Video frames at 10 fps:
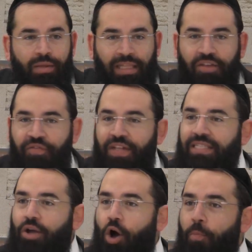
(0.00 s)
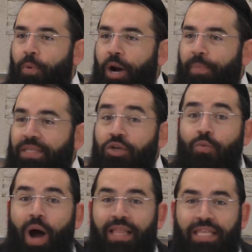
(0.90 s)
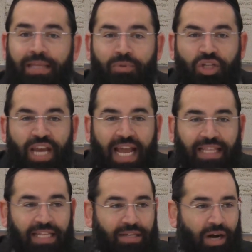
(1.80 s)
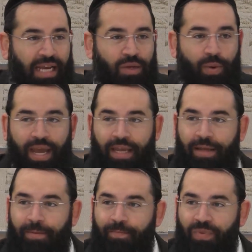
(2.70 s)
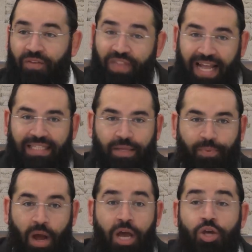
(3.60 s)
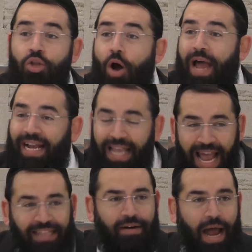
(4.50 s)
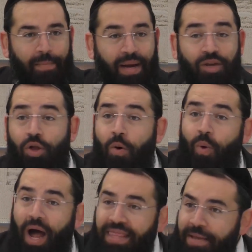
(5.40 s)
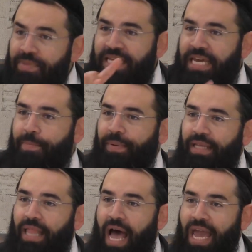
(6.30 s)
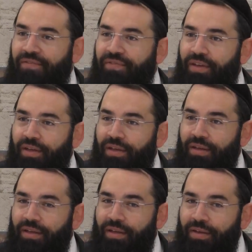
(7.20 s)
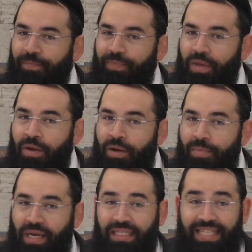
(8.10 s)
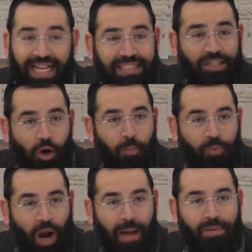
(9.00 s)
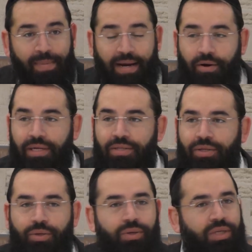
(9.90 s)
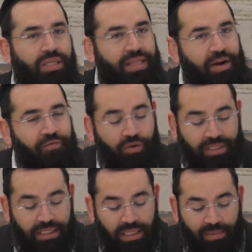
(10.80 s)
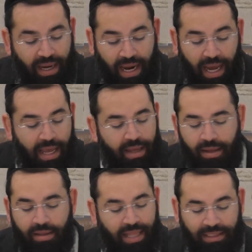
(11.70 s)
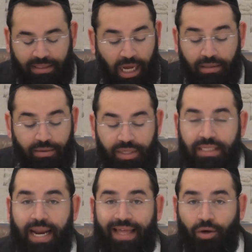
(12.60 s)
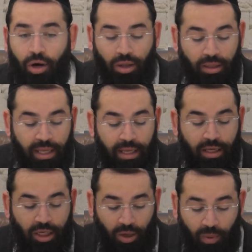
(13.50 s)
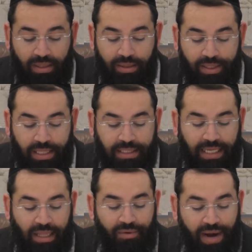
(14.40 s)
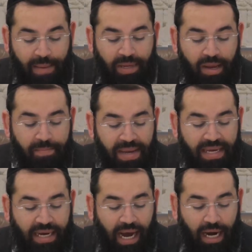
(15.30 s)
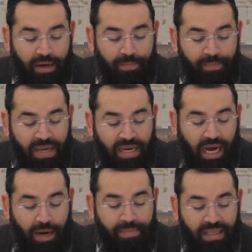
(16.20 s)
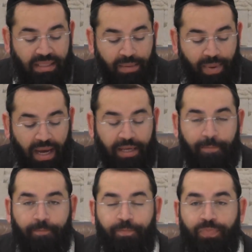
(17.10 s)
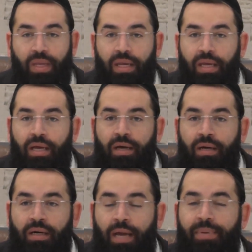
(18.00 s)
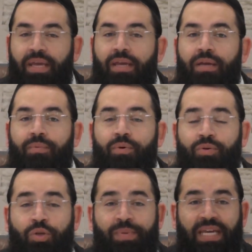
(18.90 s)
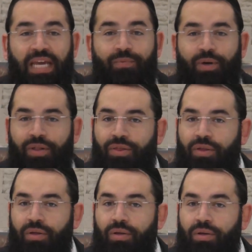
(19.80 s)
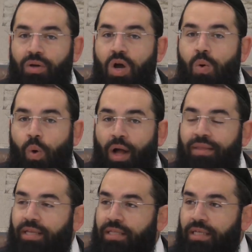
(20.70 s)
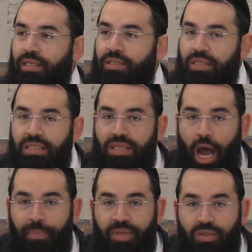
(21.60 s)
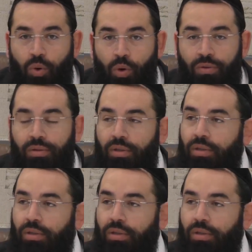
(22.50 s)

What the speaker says: defeats the whole purpose. You want them to shecht it right away, if that's the problem. You don't, Adarabba, you don't want them to keep it alive, because that's the whole problem, according to you. So therefore, says the Gemara, that's not the reason at all. You know what the reason is? Ela Rebbe meikar milta bai. Rebbe, to begin with, wanted to stop this whole